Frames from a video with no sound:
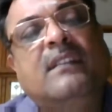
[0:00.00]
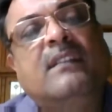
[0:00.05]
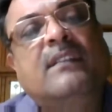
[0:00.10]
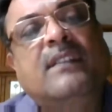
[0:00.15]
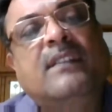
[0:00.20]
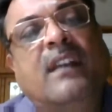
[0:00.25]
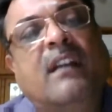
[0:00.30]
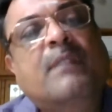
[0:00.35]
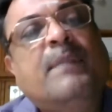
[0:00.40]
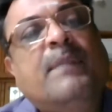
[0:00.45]

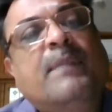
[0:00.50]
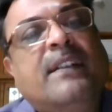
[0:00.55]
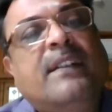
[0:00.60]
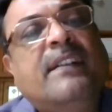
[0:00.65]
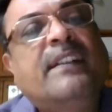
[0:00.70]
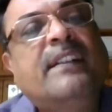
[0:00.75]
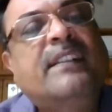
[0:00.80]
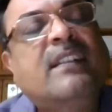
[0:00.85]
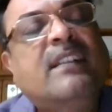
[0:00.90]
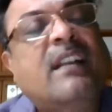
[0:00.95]
the
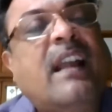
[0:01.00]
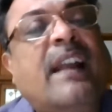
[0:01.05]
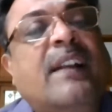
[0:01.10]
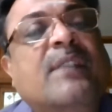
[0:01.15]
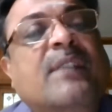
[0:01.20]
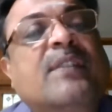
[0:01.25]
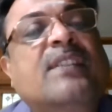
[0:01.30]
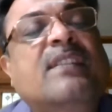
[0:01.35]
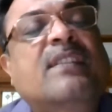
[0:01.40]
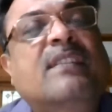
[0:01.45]
Arbitration Act,
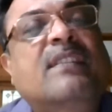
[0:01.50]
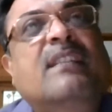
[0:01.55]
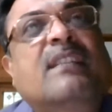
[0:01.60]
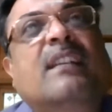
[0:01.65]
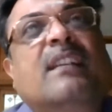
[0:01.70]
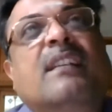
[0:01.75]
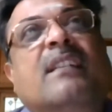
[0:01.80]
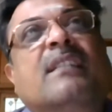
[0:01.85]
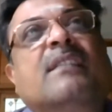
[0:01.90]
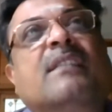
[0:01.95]
which is
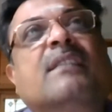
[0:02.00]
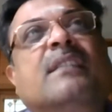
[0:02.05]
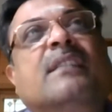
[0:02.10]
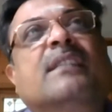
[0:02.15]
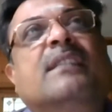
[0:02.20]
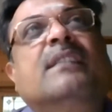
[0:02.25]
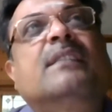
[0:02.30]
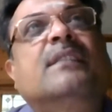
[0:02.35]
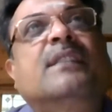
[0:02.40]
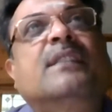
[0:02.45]
there under
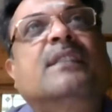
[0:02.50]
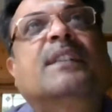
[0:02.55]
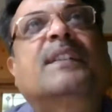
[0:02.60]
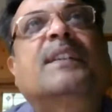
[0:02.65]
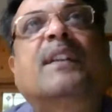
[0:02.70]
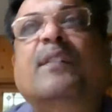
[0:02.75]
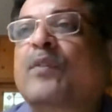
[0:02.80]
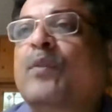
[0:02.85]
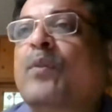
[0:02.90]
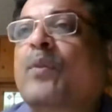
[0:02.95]
section
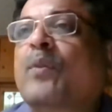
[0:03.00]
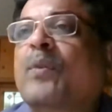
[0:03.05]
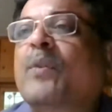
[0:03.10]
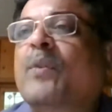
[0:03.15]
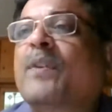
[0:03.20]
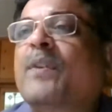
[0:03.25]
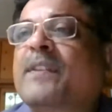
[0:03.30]
34,